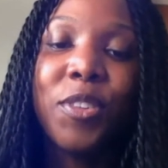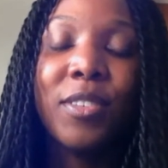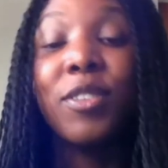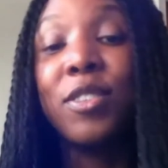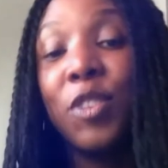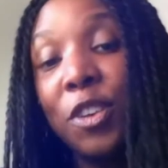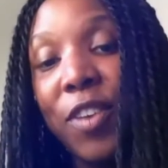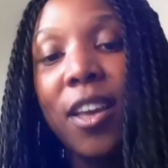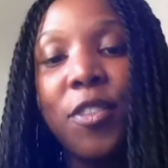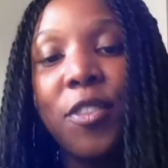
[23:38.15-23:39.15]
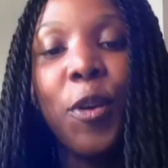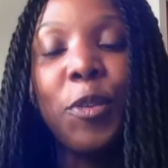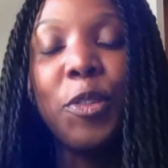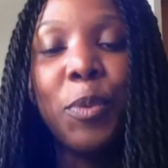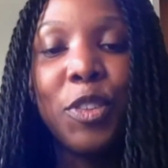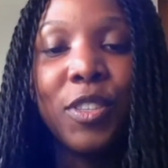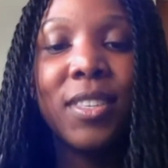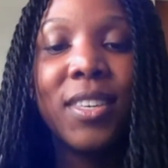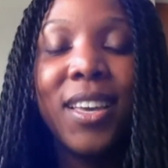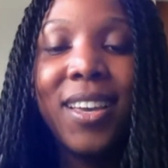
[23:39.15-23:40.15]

as a certified health coach, but just,